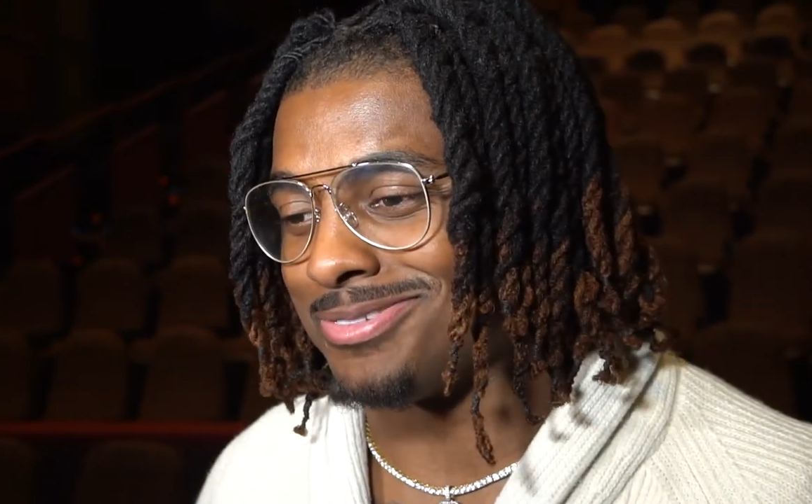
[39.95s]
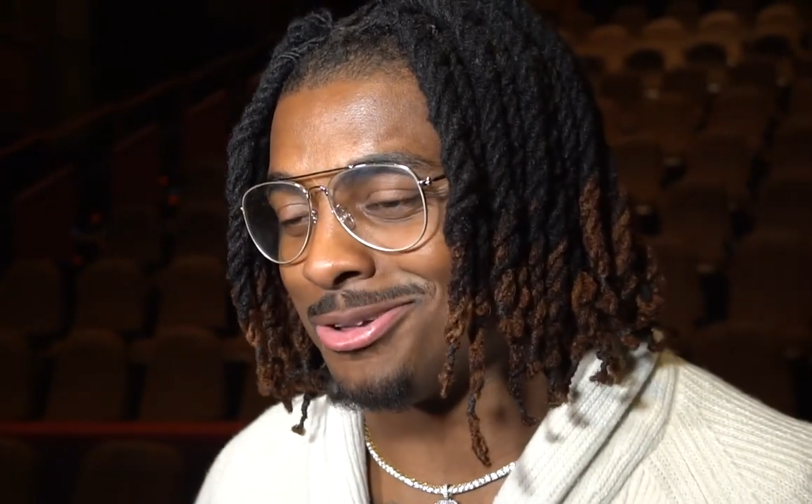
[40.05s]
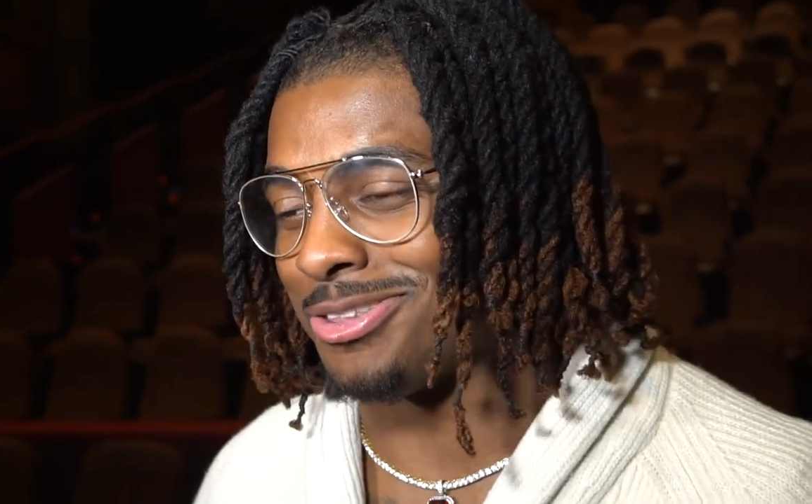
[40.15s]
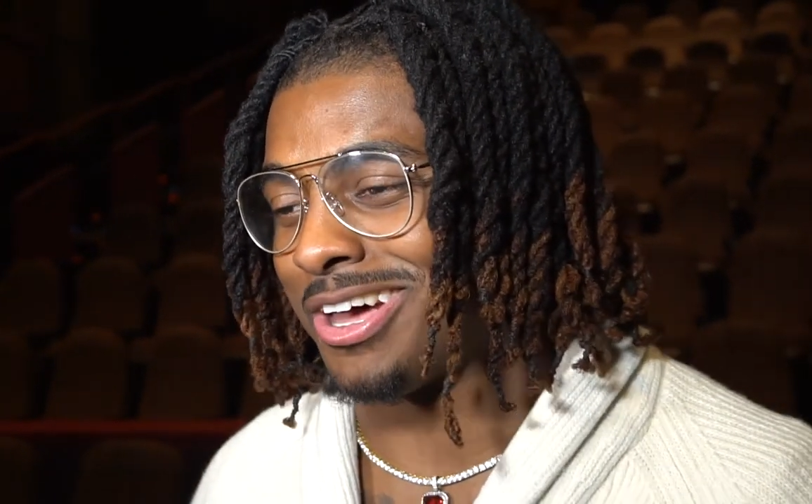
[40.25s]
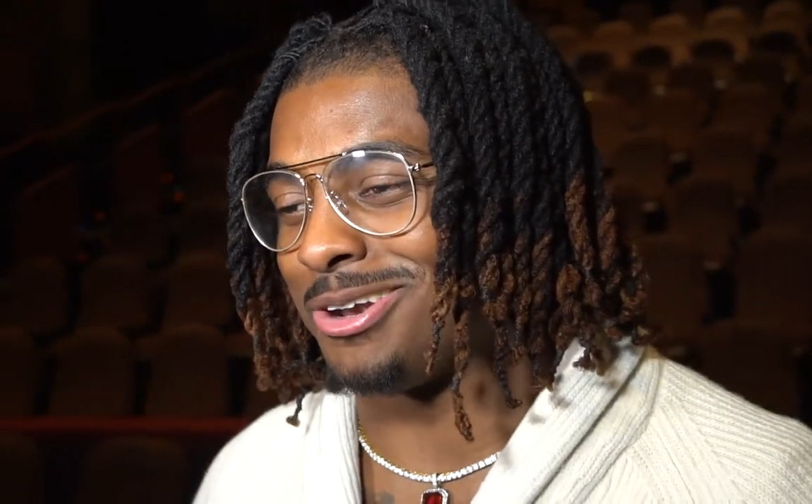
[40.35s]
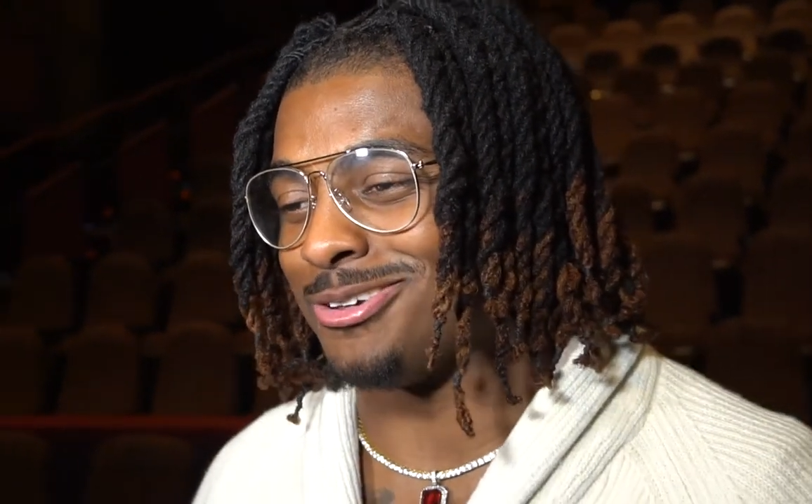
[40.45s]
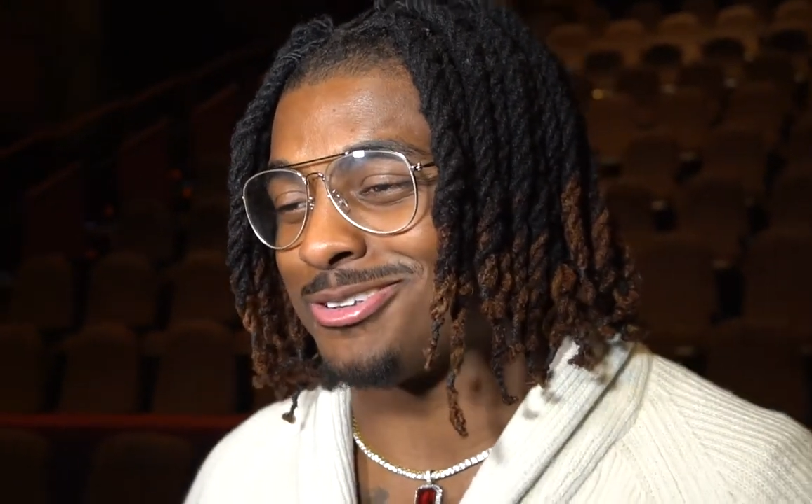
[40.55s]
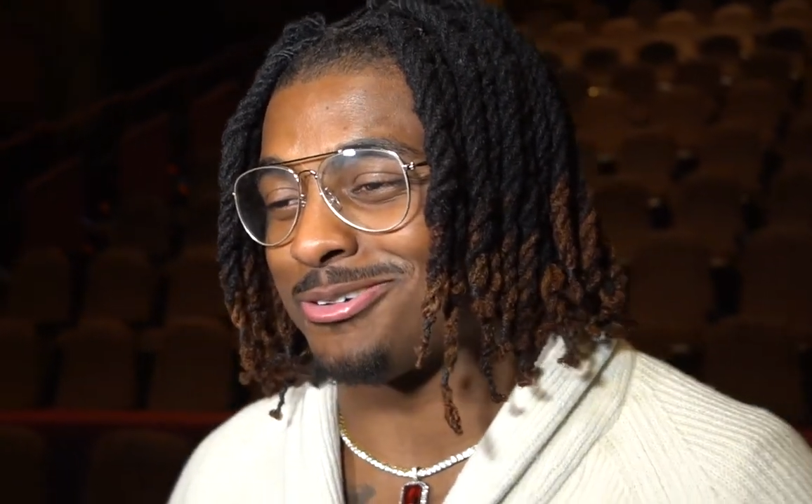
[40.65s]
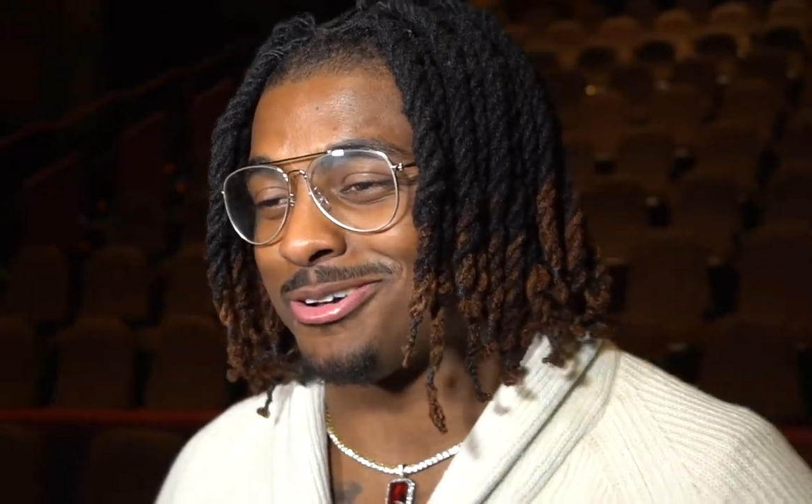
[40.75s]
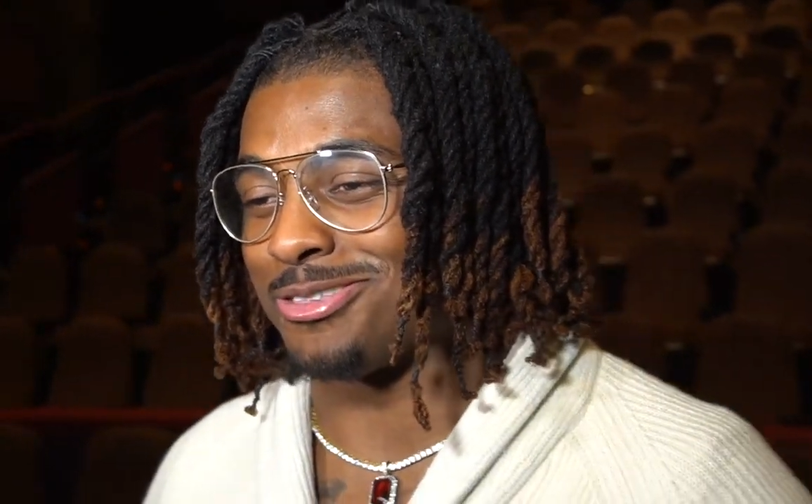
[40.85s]
Only thing I know is
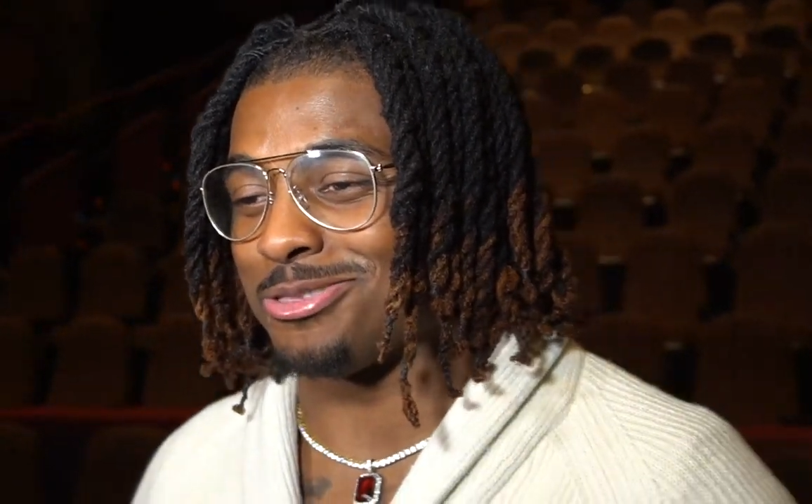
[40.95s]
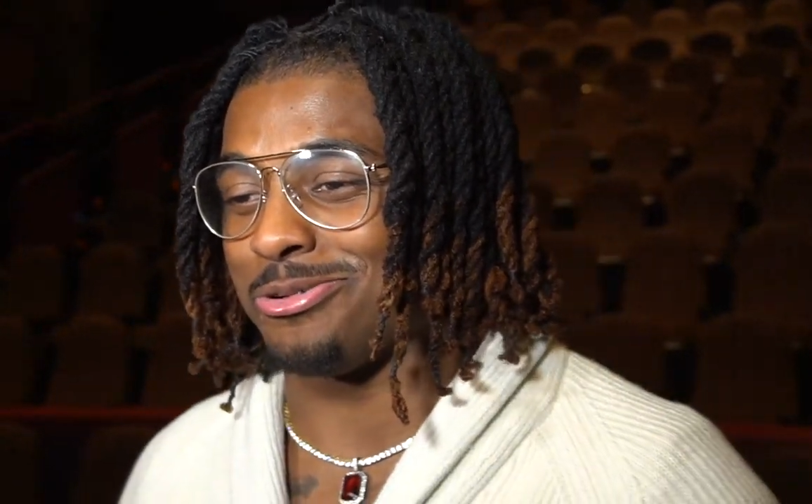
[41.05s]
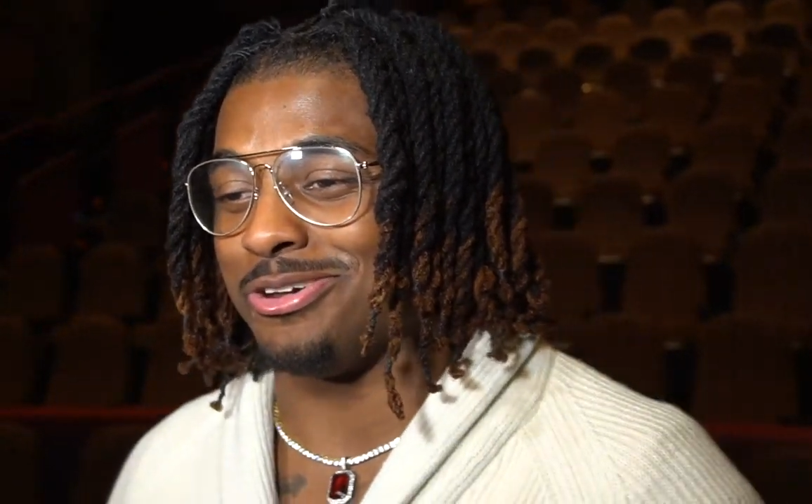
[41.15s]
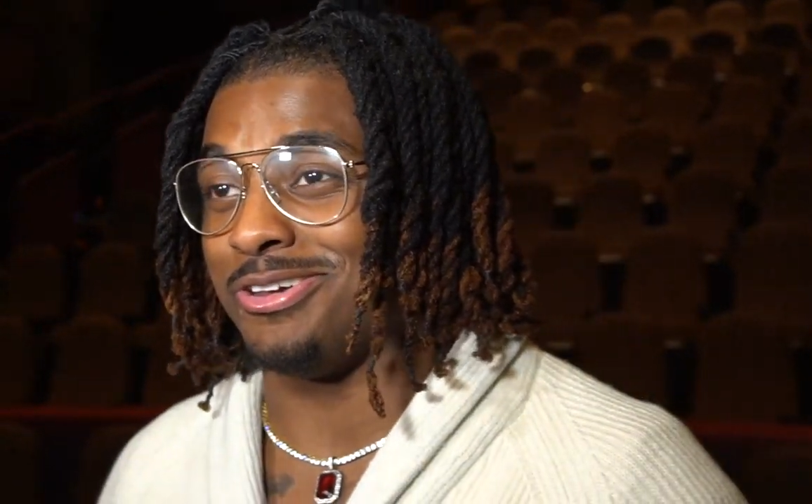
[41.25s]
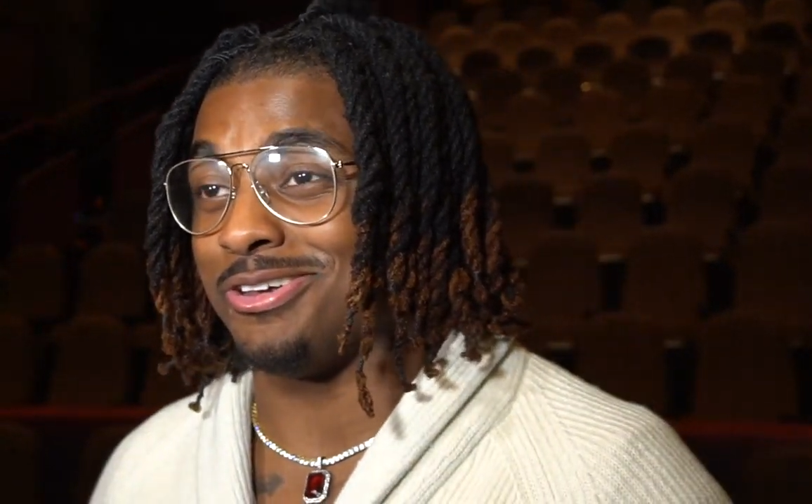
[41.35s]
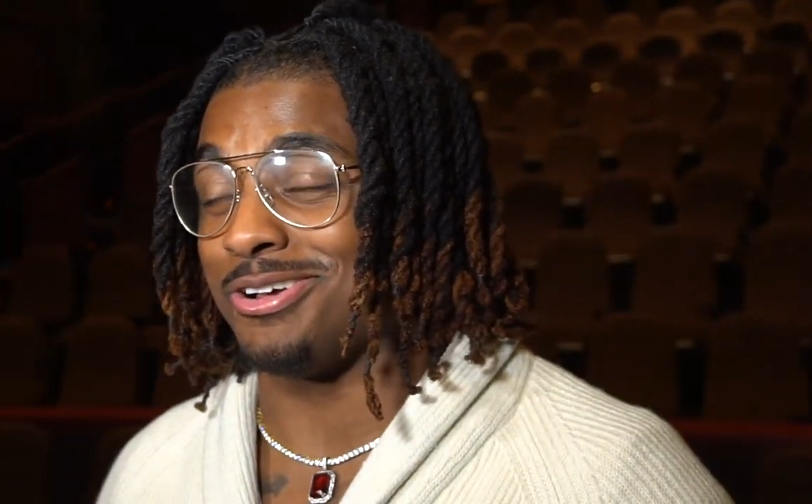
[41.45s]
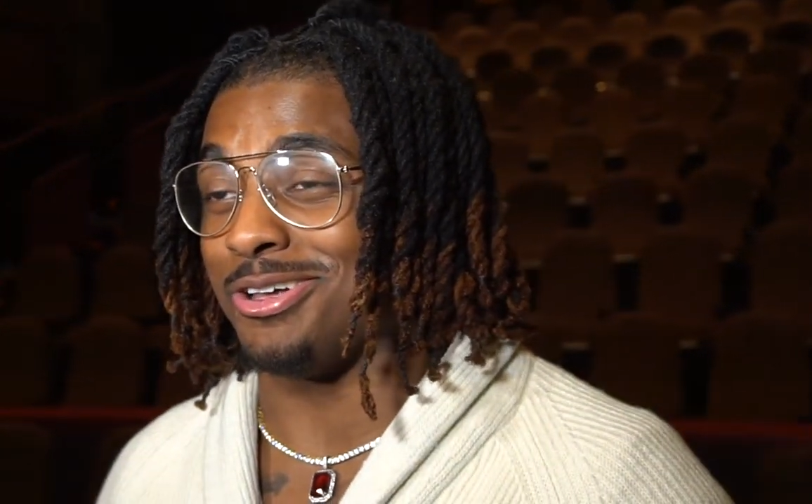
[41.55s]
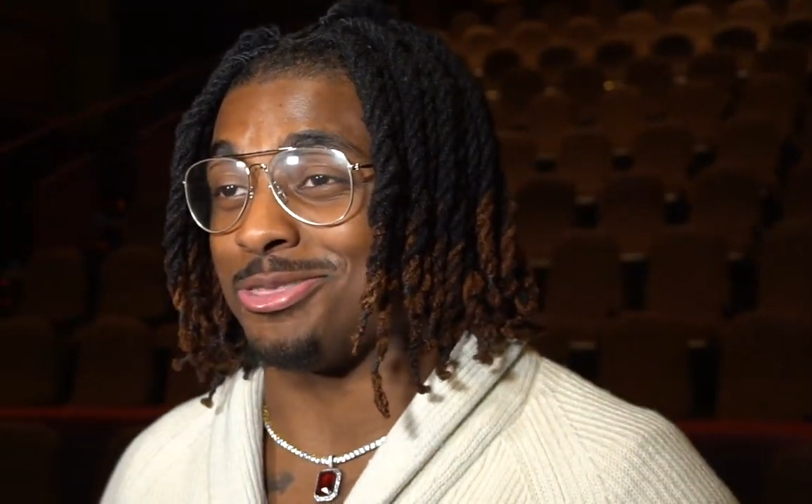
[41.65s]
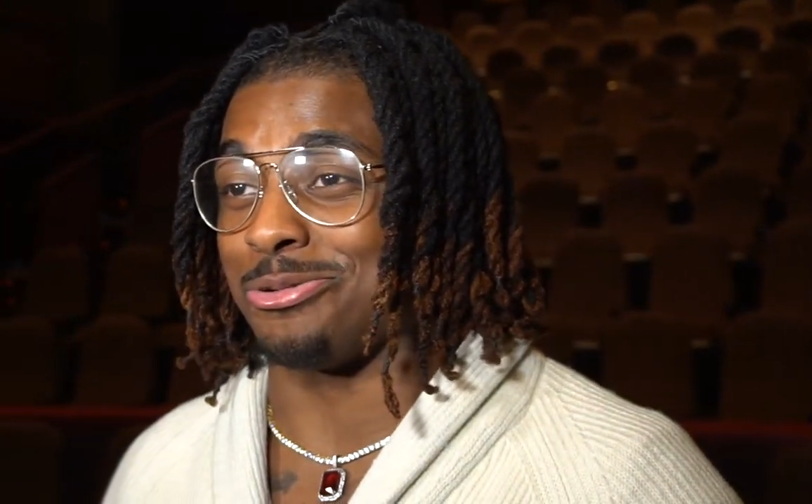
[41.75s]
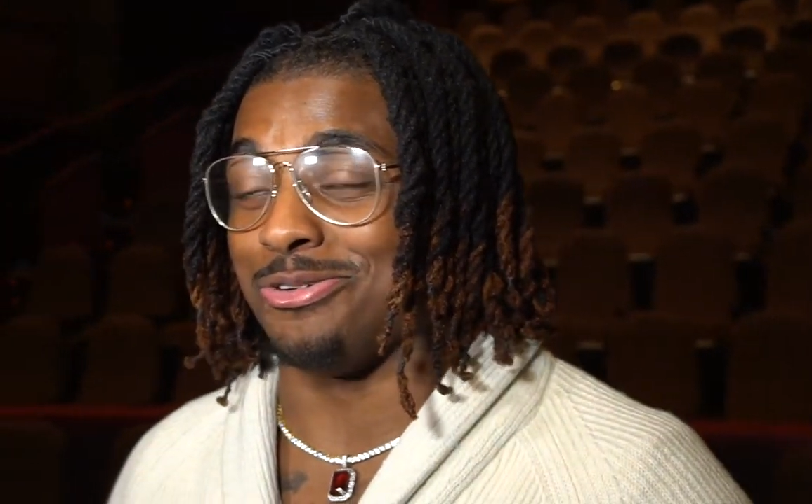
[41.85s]
they're on a three
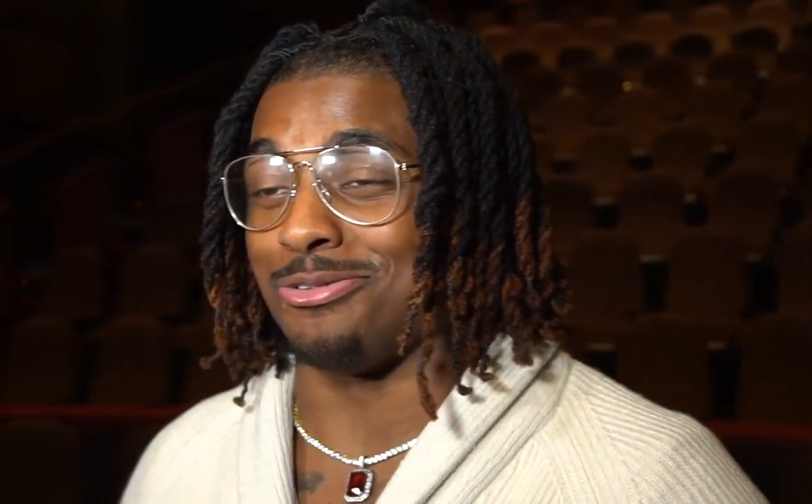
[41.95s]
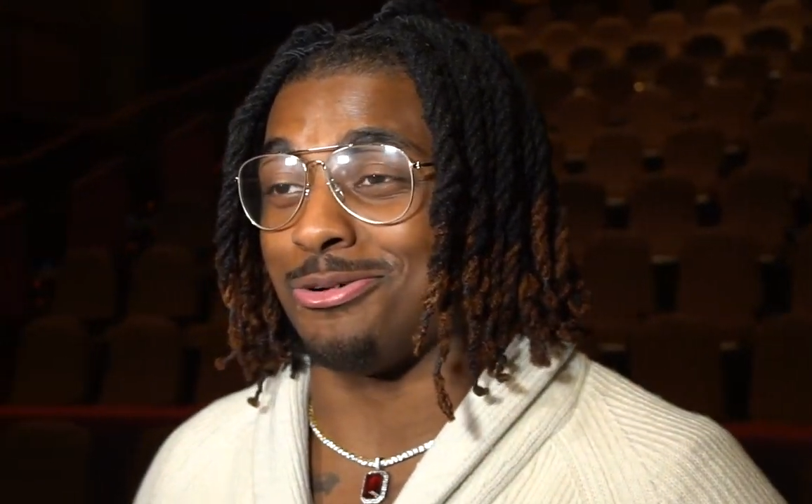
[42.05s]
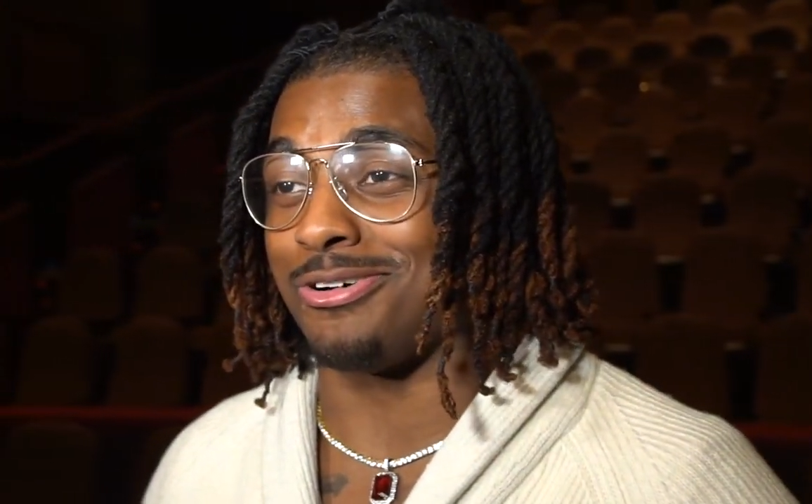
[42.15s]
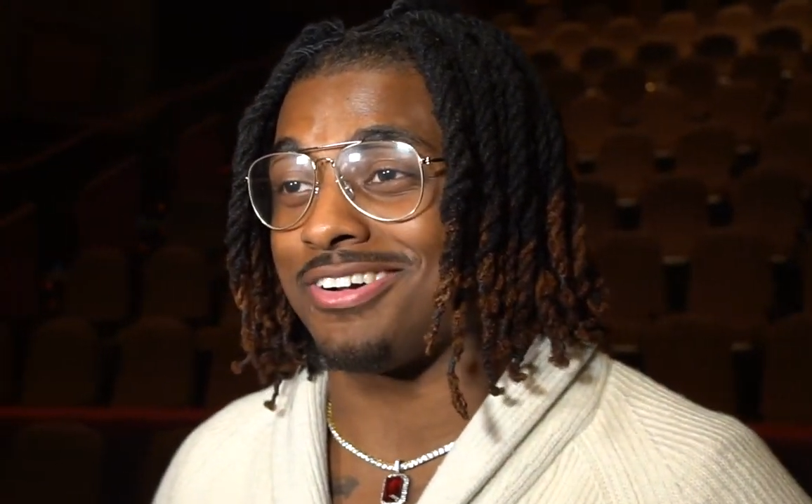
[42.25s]
a three four.